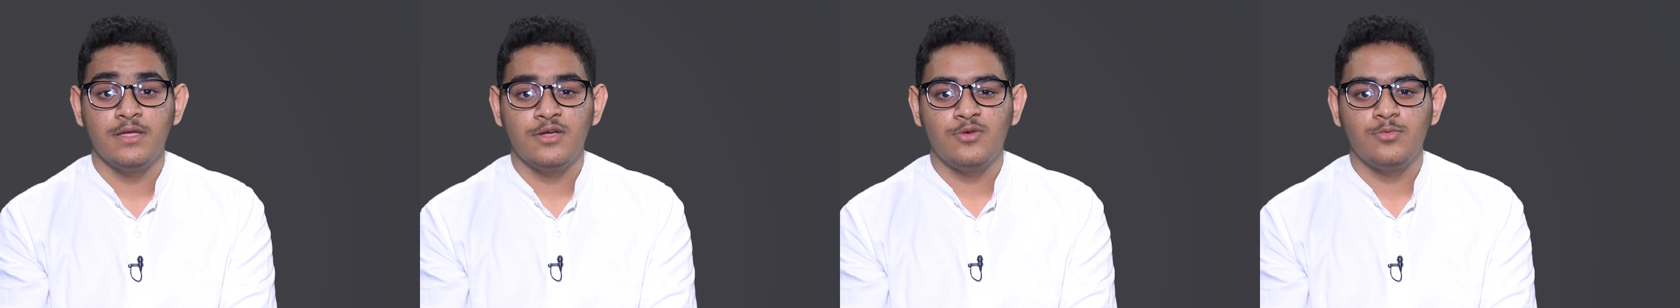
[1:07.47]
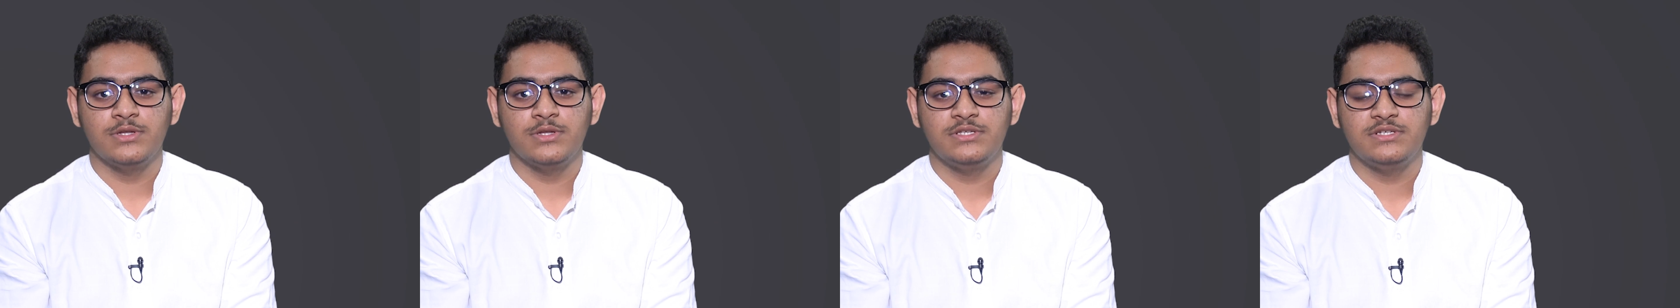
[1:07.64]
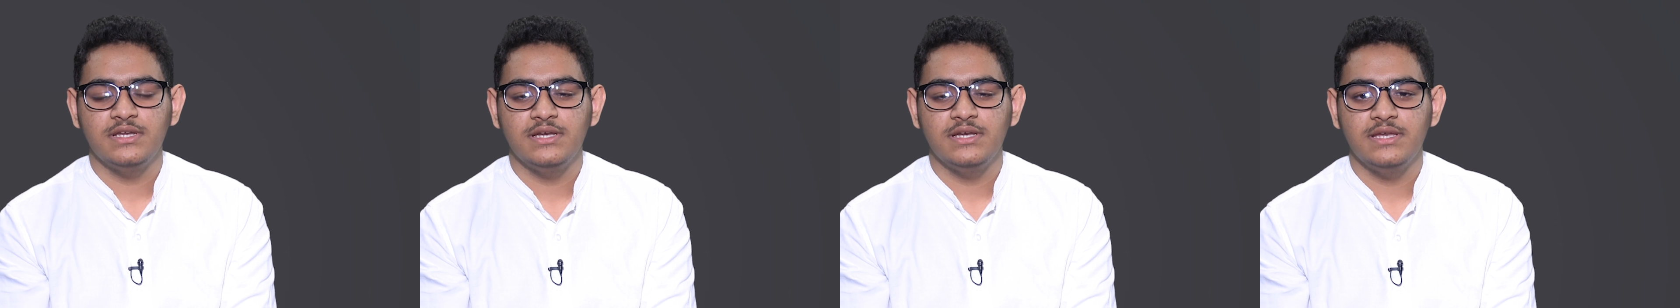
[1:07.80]

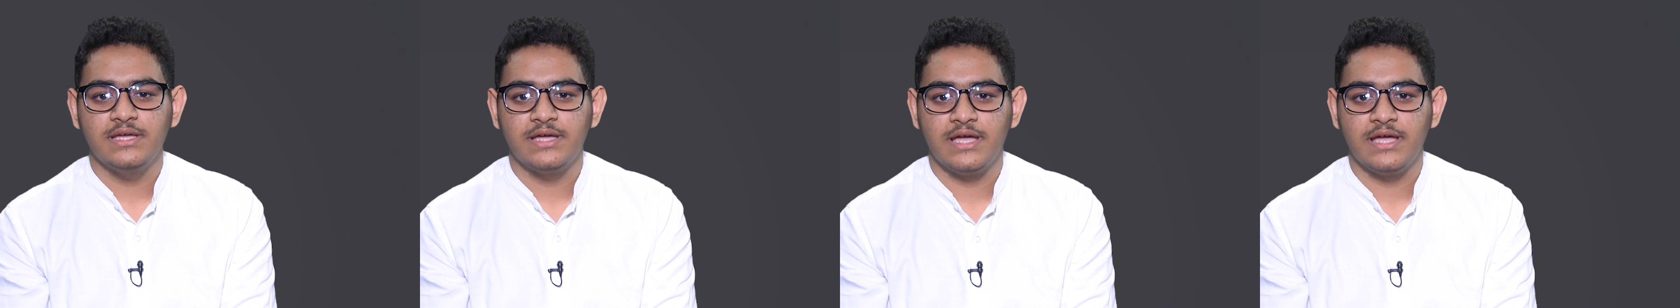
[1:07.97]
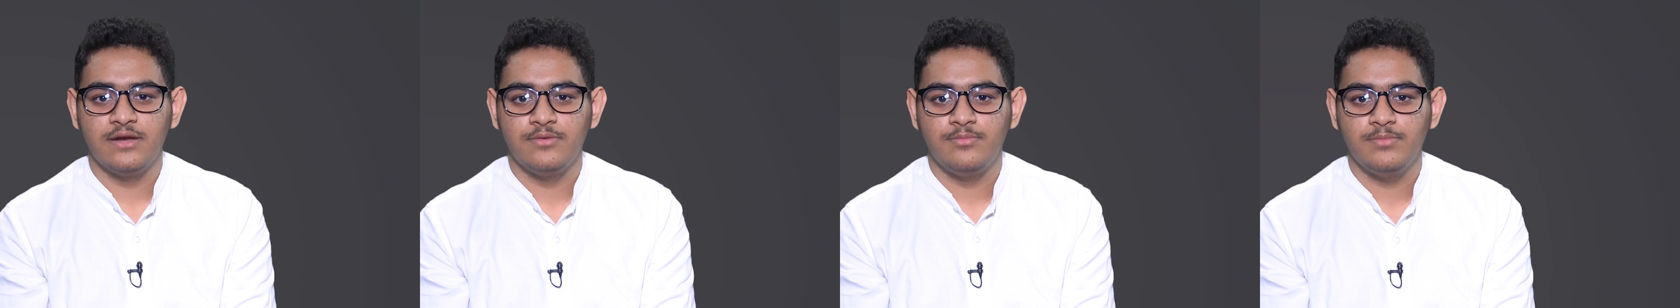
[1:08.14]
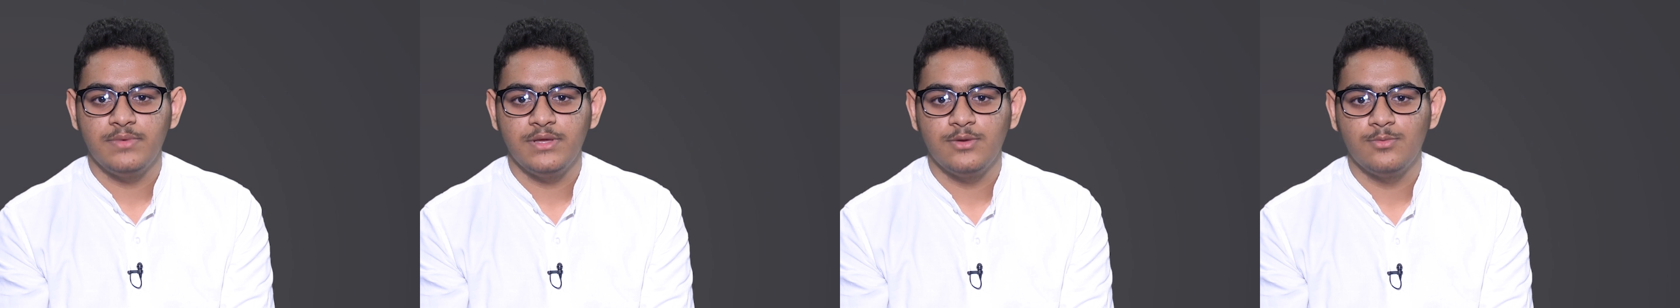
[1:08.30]
which really
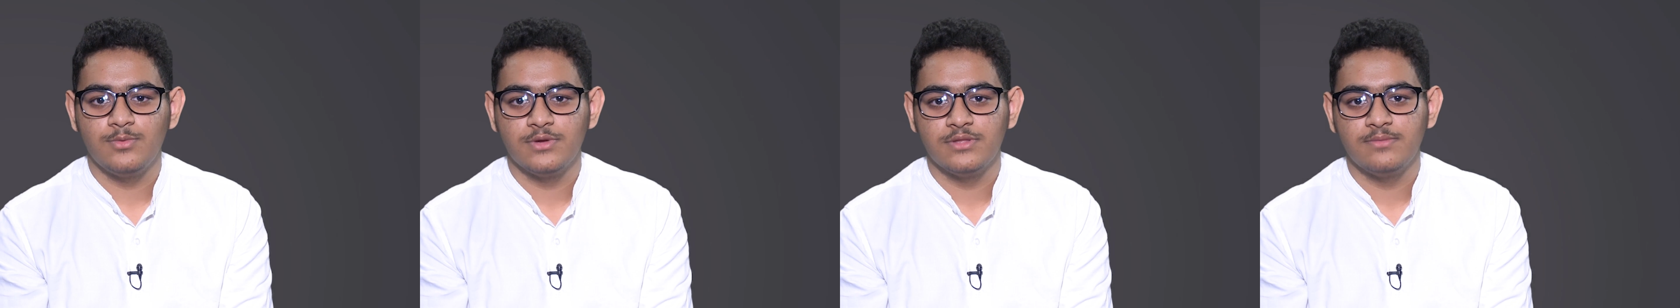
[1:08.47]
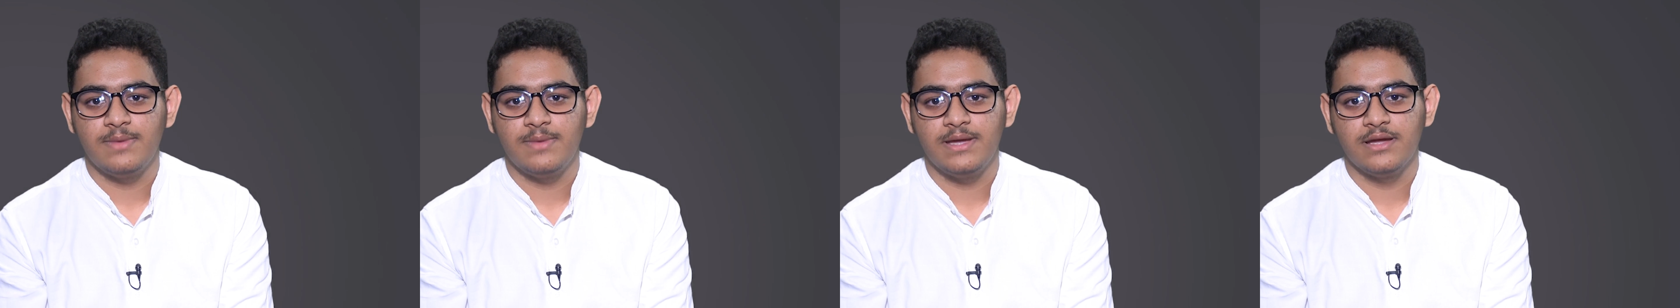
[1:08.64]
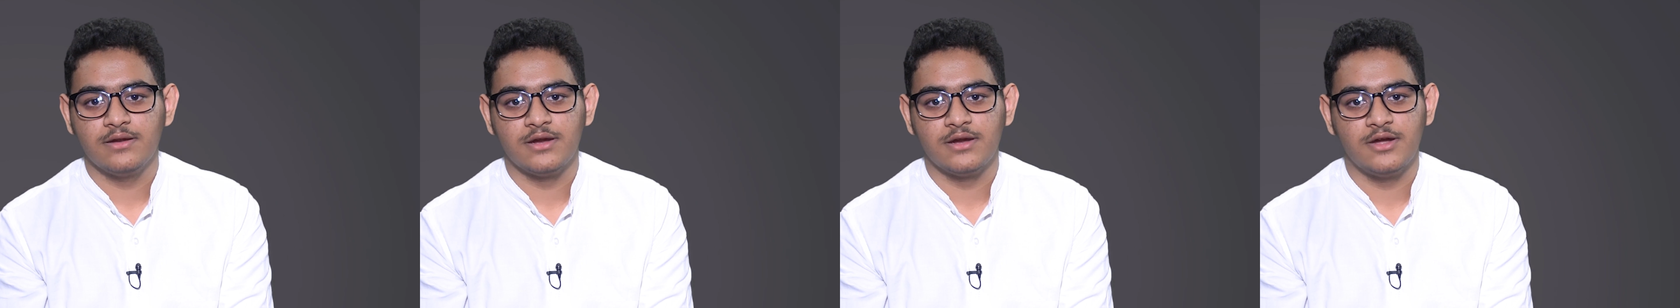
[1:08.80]
helped me with
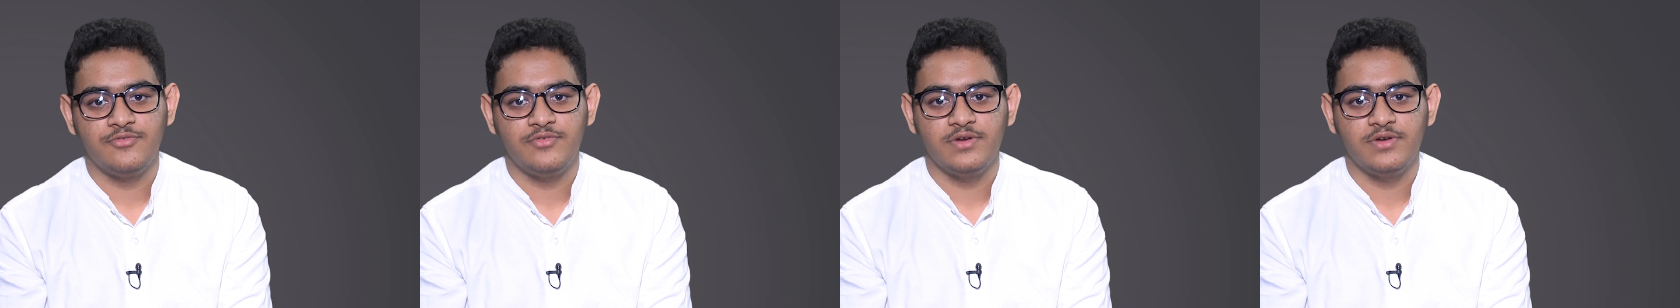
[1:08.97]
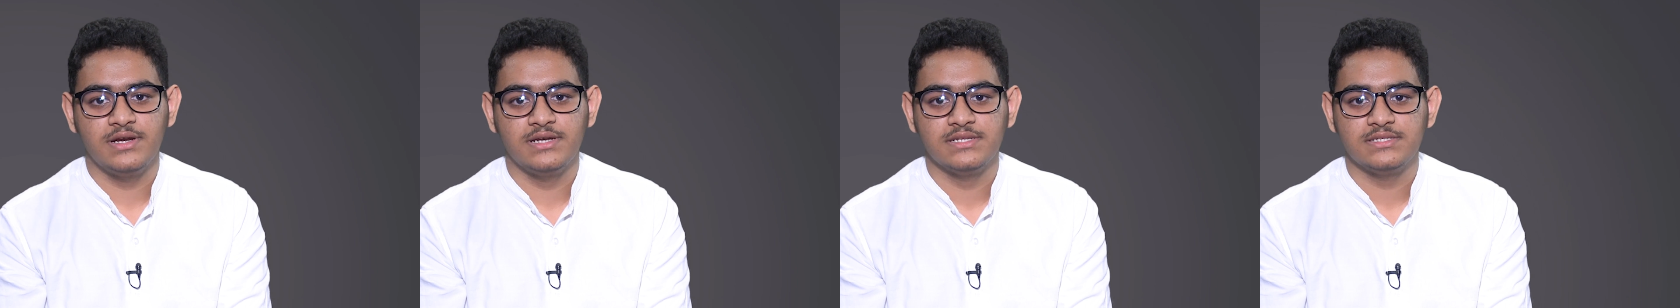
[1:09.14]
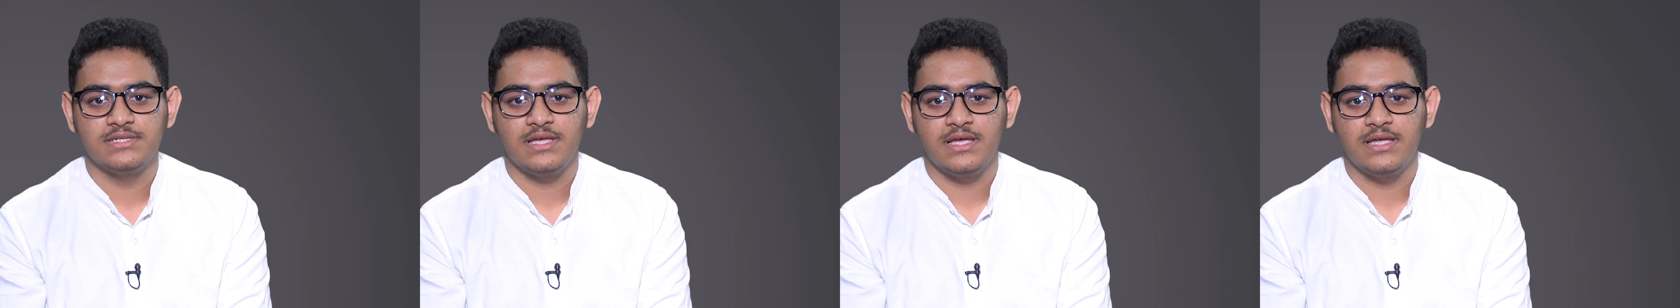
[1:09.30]
my
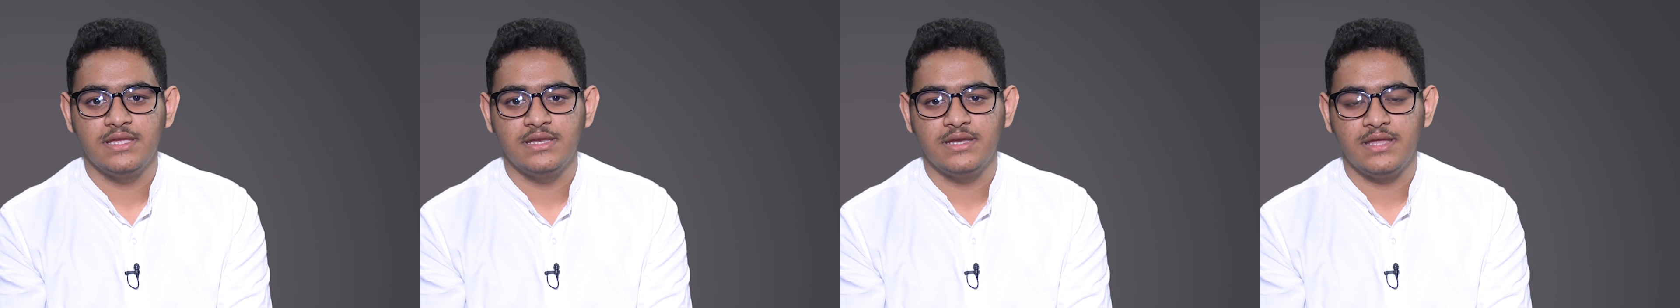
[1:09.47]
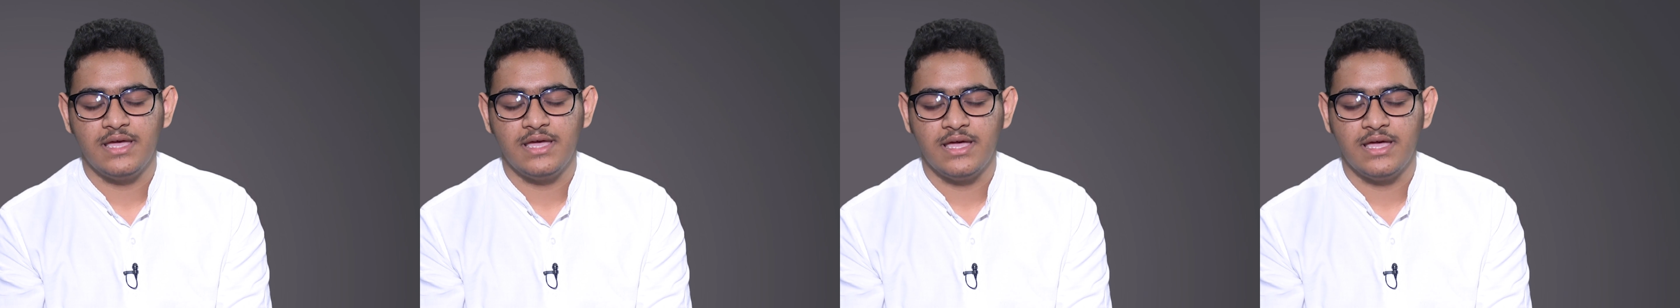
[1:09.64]
graphic design